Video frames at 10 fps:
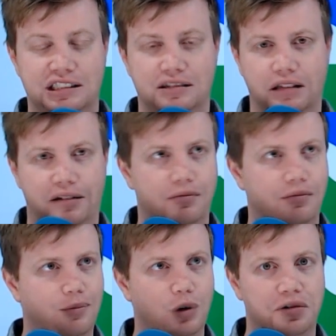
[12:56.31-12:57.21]
like
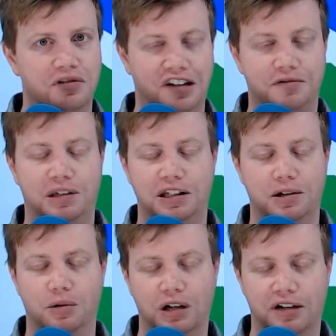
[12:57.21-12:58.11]
Windows XP
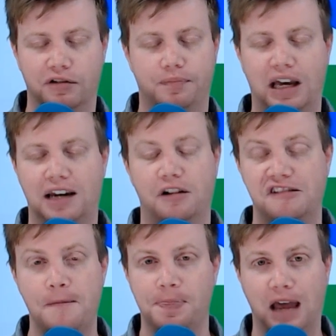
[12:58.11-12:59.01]
or whatever. Anyways,
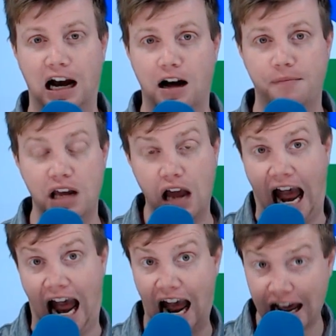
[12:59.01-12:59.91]
um,
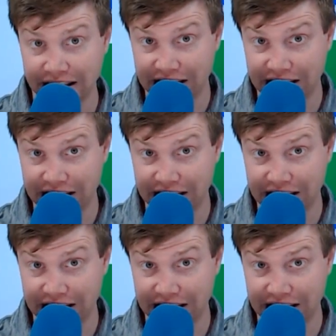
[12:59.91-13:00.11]
as